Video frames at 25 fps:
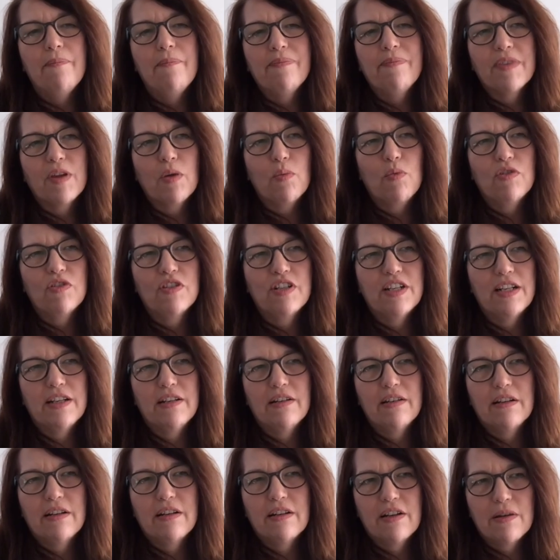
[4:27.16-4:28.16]
What
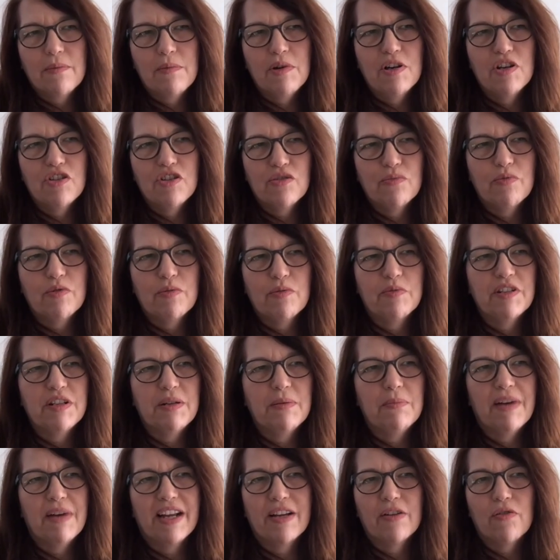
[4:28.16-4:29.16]
in commercial property
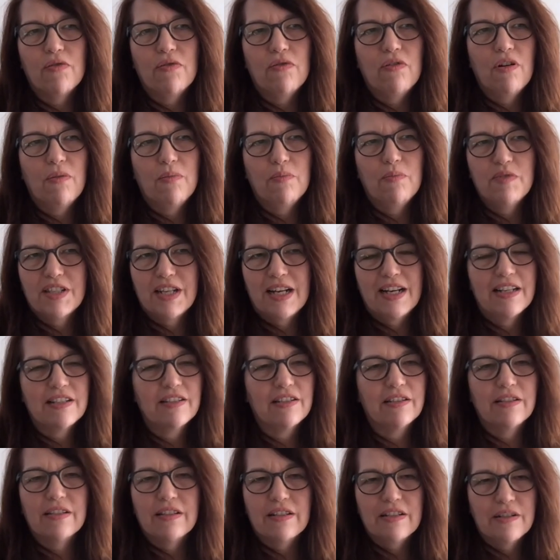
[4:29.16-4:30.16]
you might call
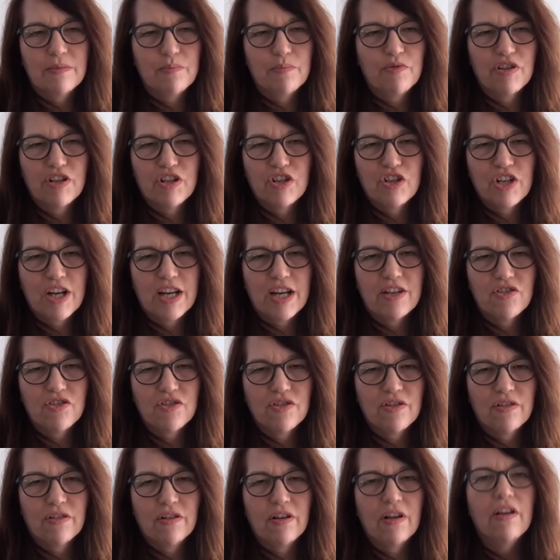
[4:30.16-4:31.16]
obsolescence and
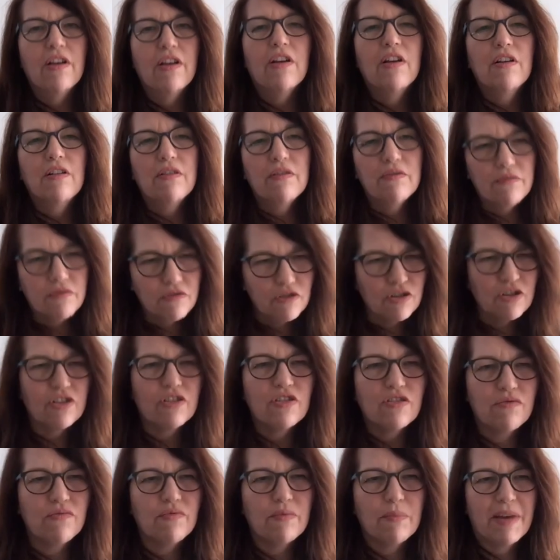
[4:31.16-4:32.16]
depreciation
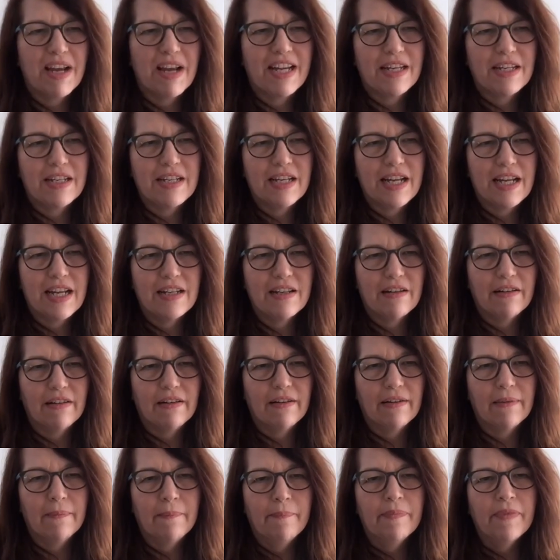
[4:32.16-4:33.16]
just remained
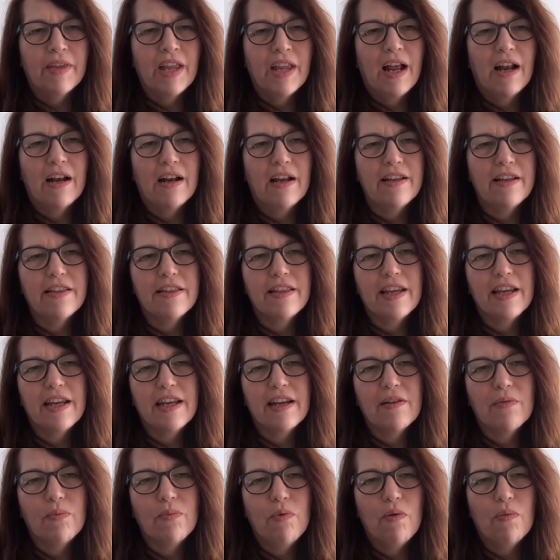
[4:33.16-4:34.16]
hidden. And I
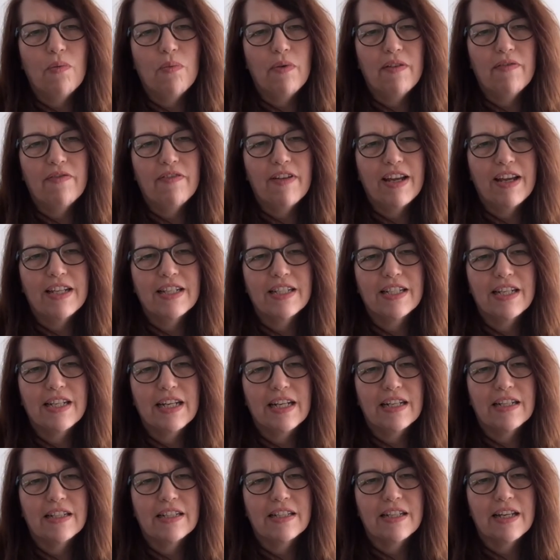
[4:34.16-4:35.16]
think what we're facing
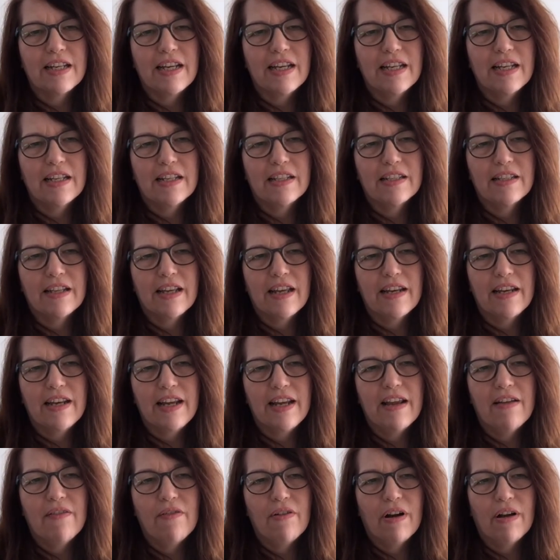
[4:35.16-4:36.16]
is an
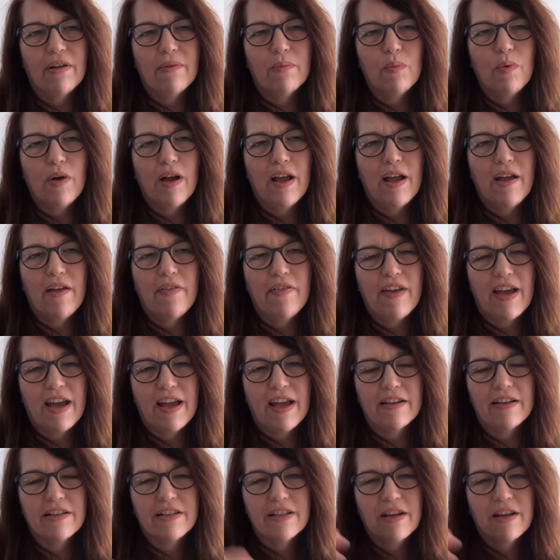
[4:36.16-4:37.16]
era where
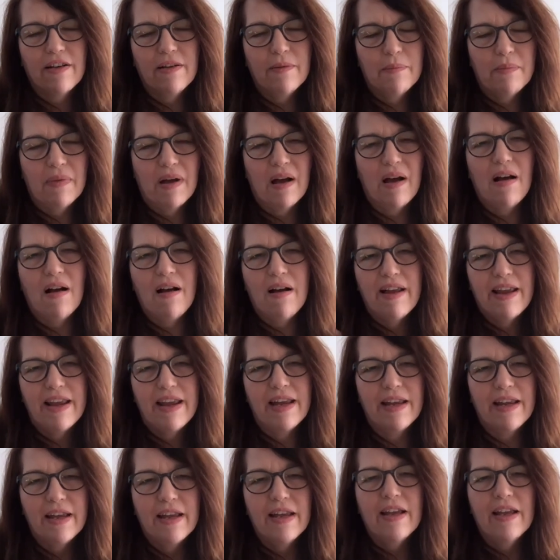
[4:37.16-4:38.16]
that
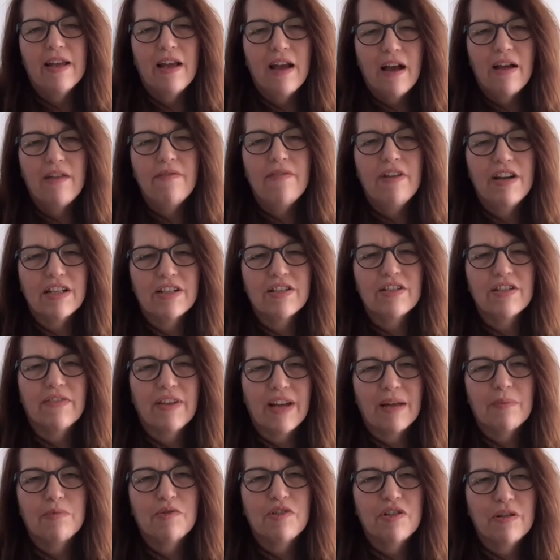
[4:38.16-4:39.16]
high rates of
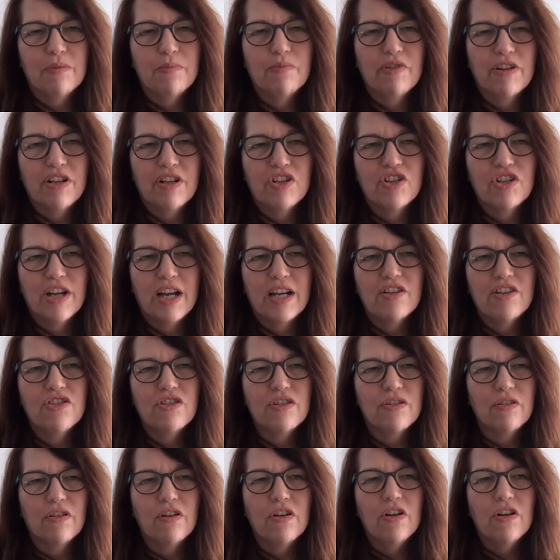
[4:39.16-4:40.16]
capital
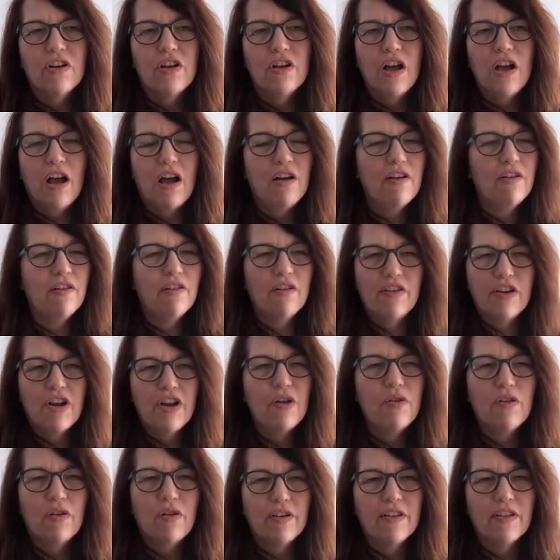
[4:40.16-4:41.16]
appreciation are no
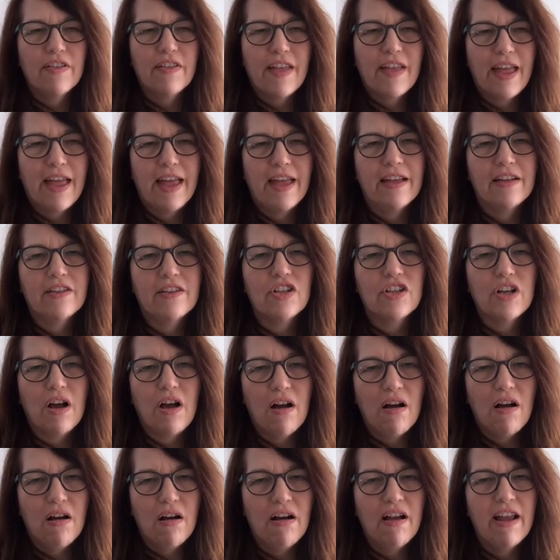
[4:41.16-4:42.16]
longer there to
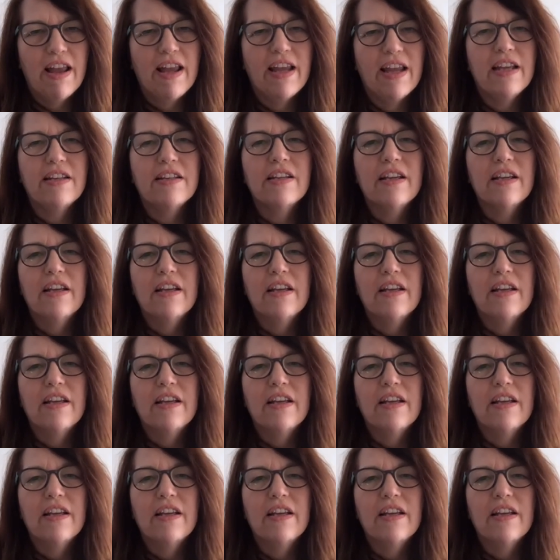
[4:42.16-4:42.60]
hide